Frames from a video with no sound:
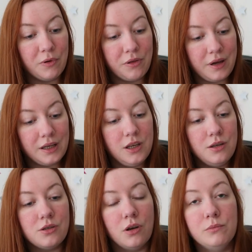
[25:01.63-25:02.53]
But thank
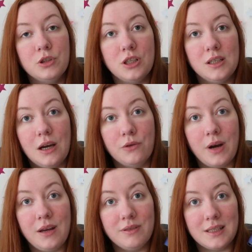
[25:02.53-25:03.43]
you so much to Del
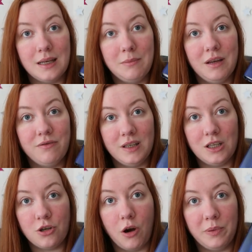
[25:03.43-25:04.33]
Rey for sending me a
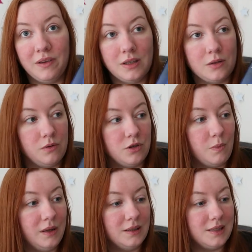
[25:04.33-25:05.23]
finished copy of this one
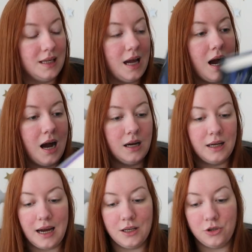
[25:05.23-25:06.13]
as well as the
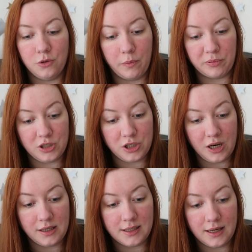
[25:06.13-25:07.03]
ARC. I do
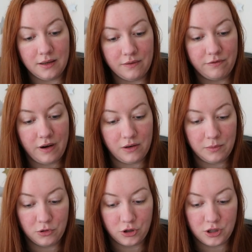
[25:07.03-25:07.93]
appreciate it
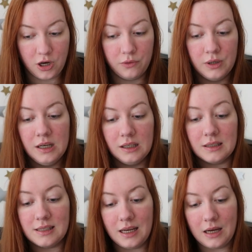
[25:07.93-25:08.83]
very much so
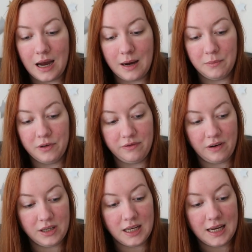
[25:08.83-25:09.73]
because I am
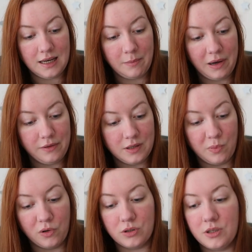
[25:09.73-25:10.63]
very keen about this
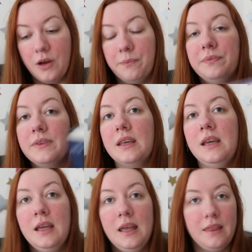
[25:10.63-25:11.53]
book. So
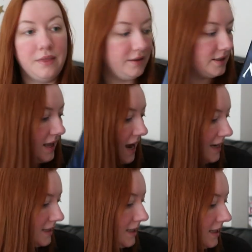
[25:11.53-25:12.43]
there's
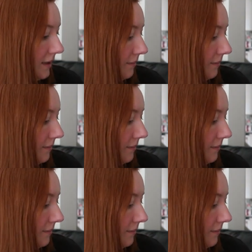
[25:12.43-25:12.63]
that.